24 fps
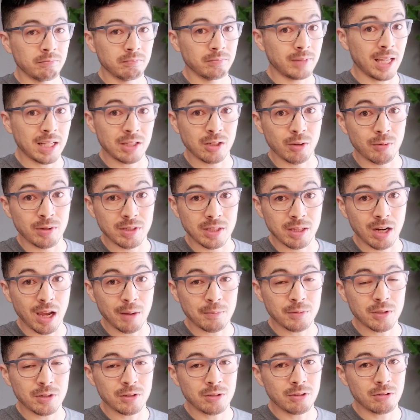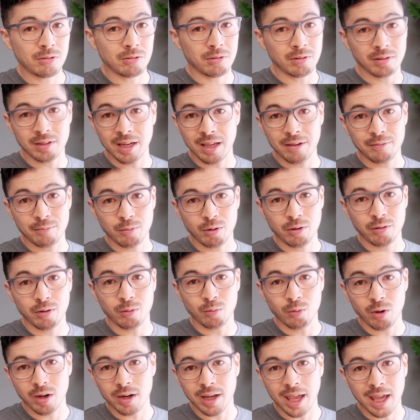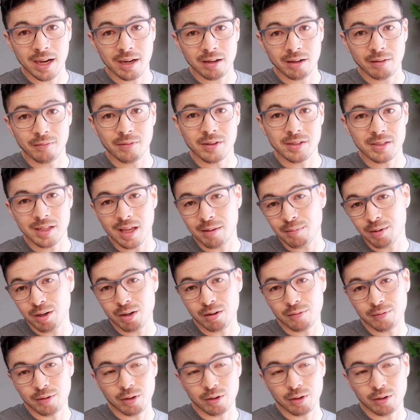That's always an option too. You can have more than one edit of the same interview.